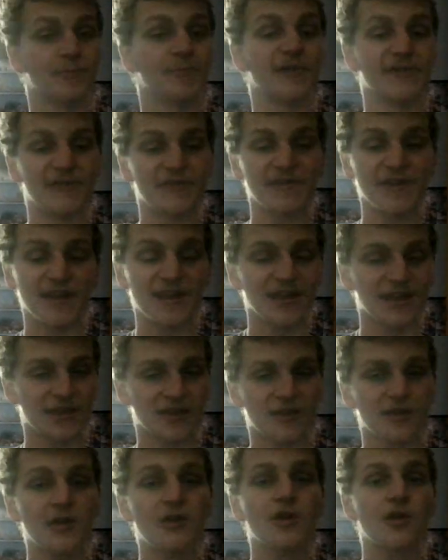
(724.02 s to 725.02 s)

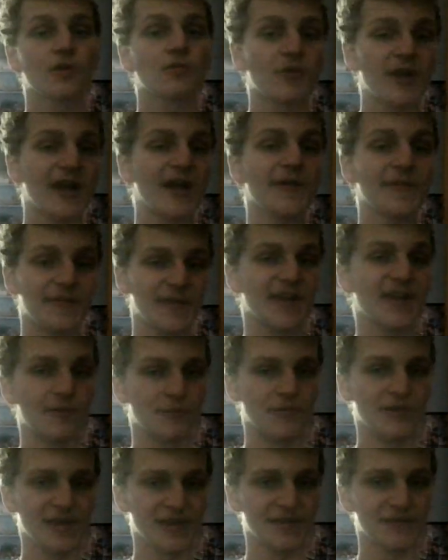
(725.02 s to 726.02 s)
pathetic route they
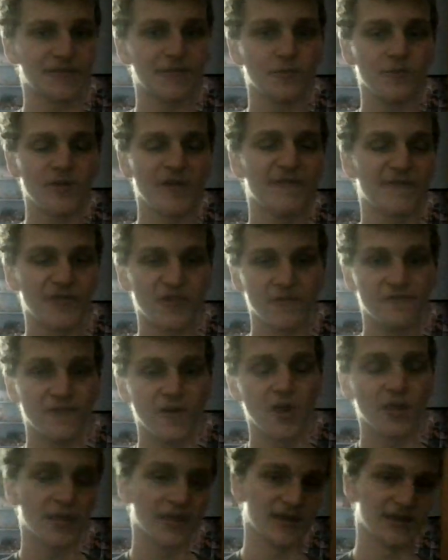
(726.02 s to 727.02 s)
went with the
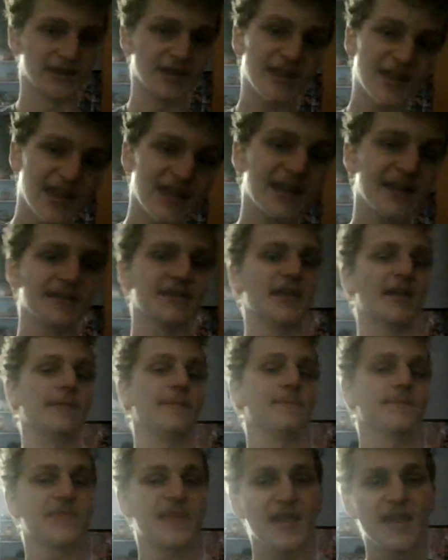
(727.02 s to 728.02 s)
Fallen Kingdom,